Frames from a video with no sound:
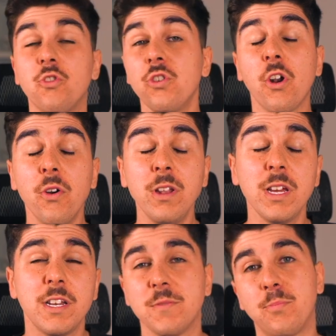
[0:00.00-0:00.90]
So not
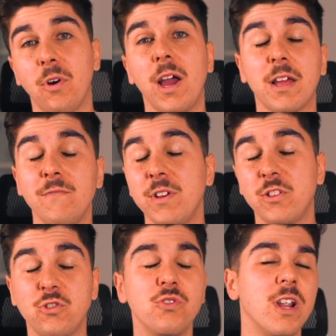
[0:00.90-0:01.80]
only does Bright
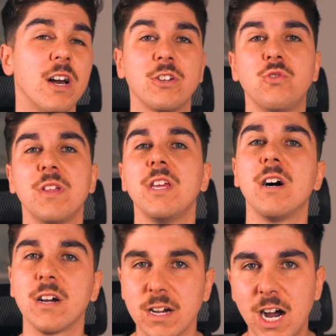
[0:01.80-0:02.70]
convince Judo to join the
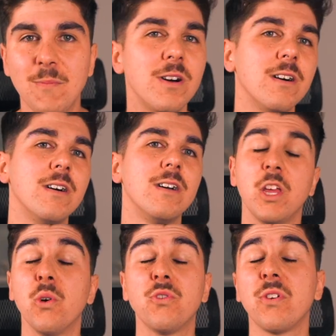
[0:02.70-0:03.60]
Argama,
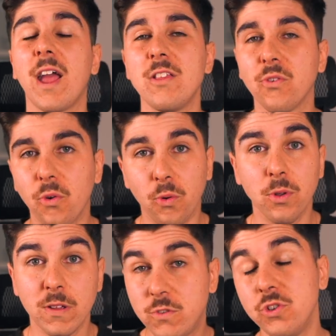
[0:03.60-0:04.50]
he also gains
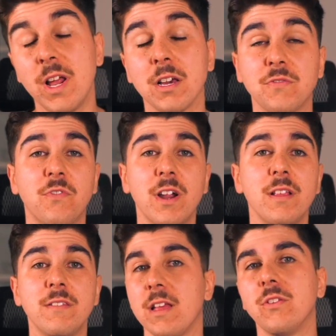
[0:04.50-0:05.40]
all of Judo's
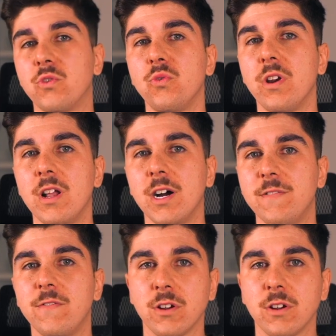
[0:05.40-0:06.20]
friends and soon enough,